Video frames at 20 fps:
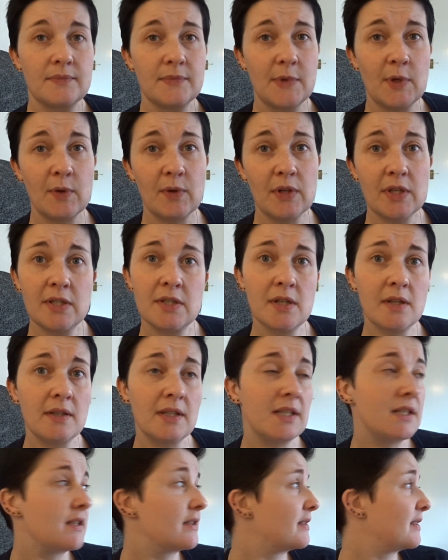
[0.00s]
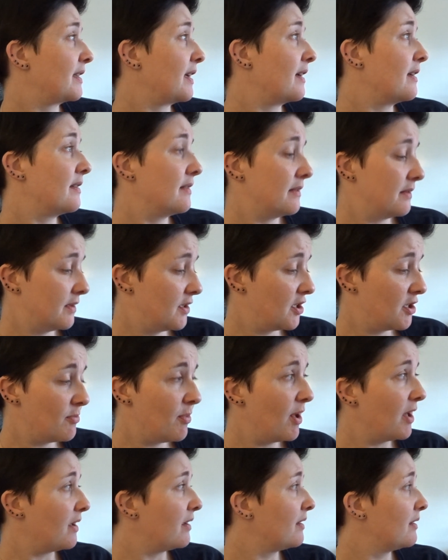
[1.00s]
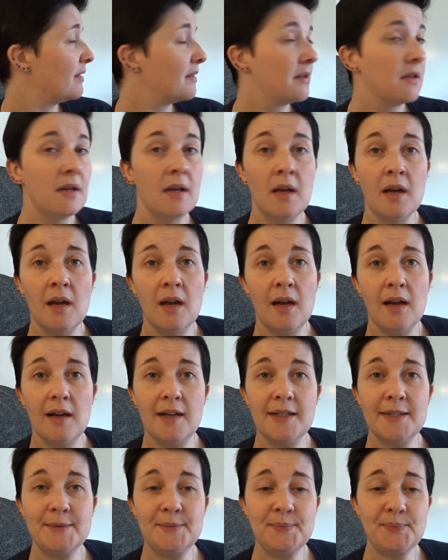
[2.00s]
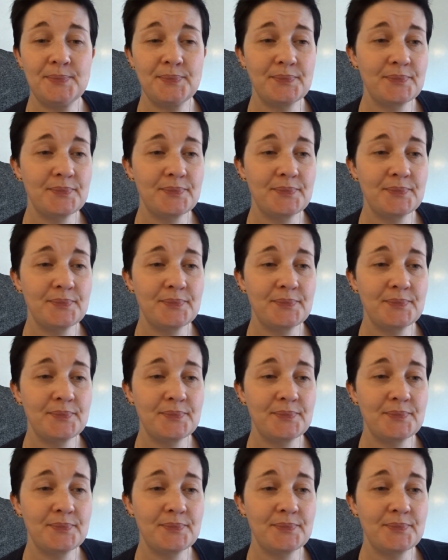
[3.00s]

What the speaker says: Sorry, Jack needed to get to the bin.